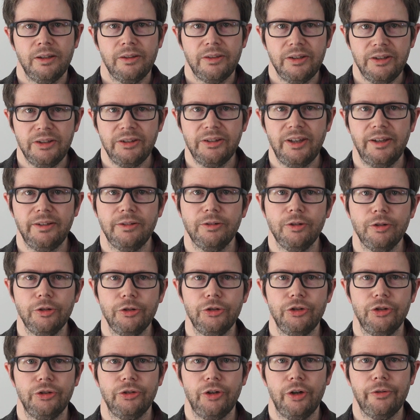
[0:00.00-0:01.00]
These
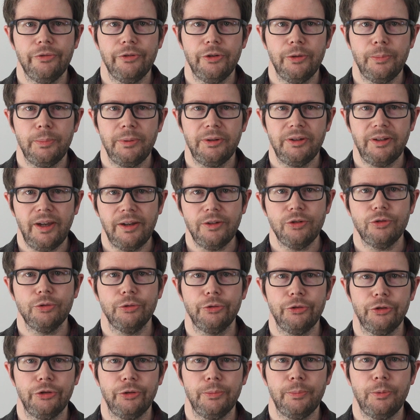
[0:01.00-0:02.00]
technologies offer the potential
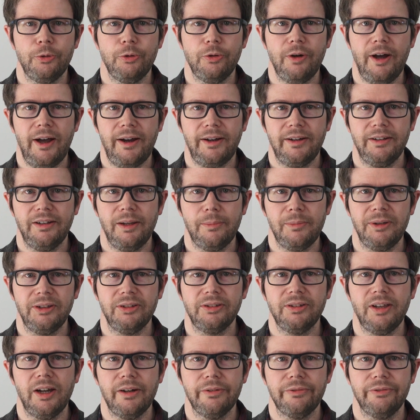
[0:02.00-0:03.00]
to support academic
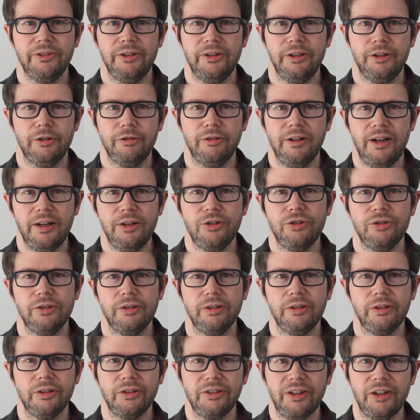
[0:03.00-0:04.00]
staff in the creation
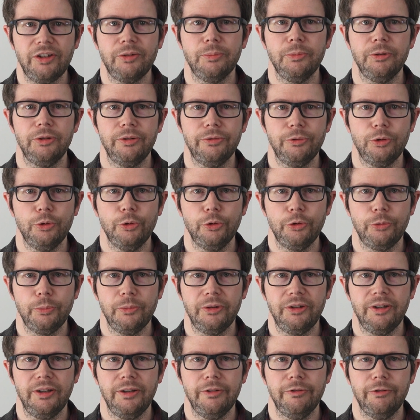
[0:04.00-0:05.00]
and assessment of course
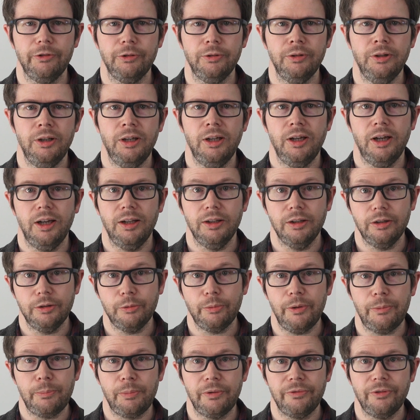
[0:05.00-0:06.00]
material, along
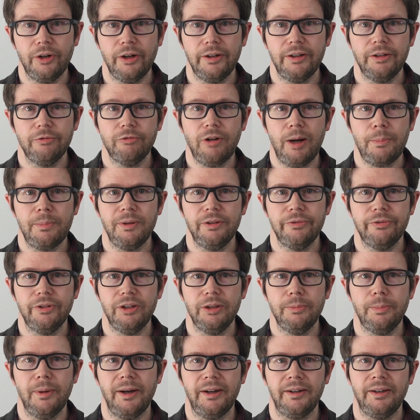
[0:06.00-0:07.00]
with providing rapid
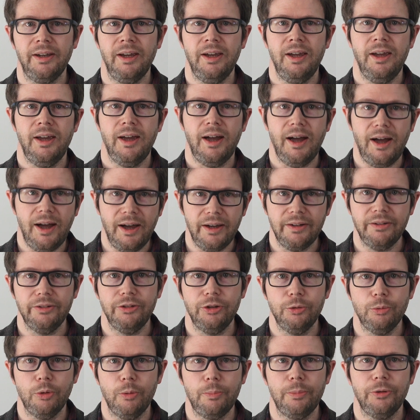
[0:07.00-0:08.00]
feedback and
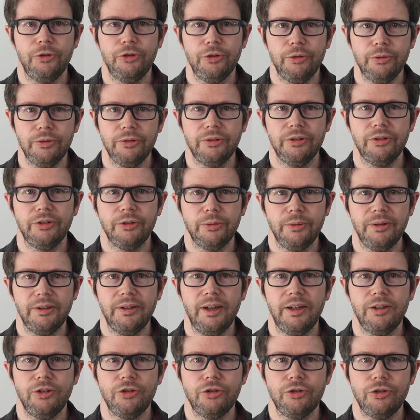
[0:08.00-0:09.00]
new opportunities to
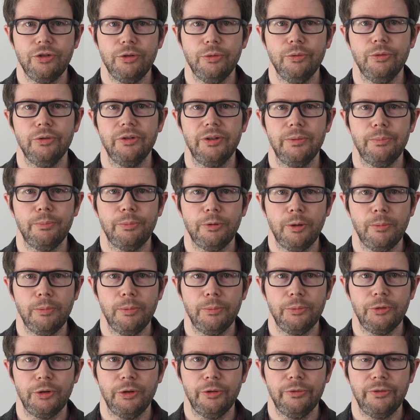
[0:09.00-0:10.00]
engage students in
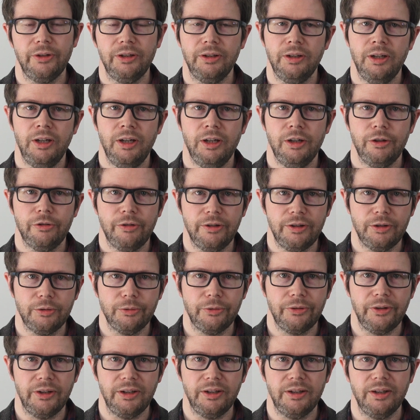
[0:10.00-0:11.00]
problem solving, critical
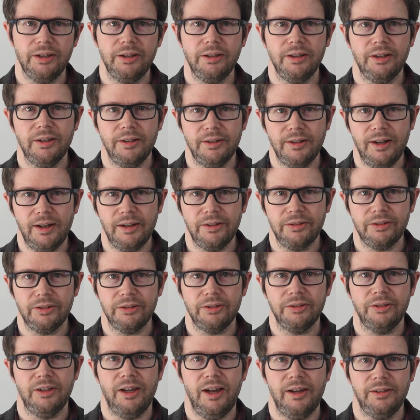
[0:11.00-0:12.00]
thinking,
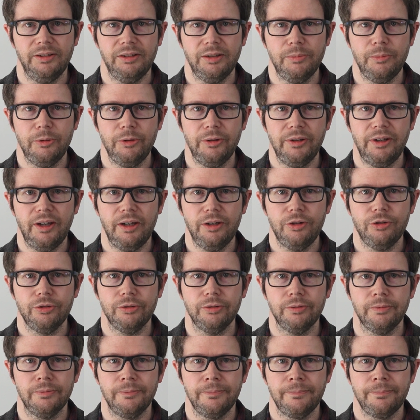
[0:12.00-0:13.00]
analysis and communication.